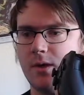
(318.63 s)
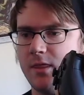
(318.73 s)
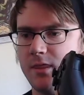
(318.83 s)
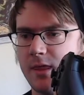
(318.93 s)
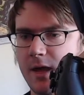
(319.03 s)

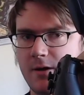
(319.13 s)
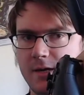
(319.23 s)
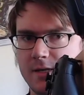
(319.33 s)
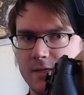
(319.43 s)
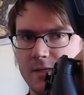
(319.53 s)
There it
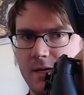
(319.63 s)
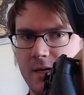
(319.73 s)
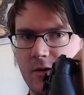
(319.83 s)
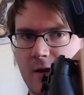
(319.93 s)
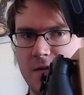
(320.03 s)
is,
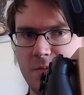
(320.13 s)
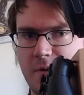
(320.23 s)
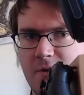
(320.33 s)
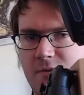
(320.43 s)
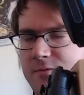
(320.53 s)
the Crash
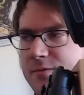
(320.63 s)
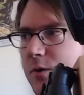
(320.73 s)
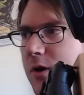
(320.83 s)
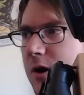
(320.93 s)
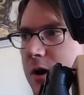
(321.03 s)
Bandicoot
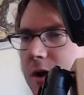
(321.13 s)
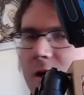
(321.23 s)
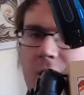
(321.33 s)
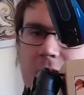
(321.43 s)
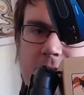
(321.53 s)
4
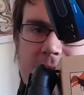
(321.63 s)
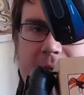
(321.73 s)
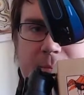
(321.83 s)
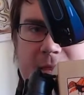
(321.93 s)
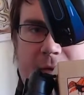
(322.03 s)
uh,
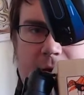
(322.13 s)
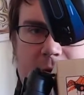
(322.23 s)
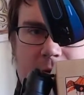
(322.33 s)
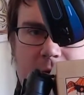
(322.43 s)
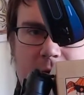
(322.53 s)
gaming
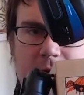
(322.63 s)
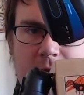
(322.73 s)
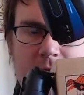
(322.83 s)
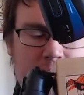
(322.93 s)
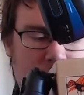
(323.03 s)
locker
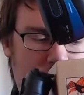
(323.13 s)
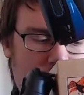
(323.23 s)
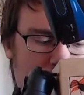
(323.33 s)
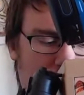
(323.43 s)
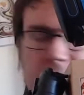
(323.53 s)

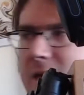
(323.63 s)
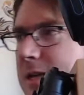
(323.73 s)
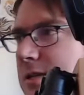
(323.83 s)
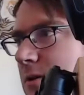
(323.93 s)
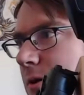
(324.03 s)
from
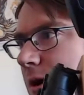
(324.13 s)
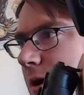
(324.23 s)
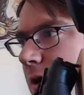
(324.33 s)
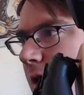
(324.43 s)
Geek Store.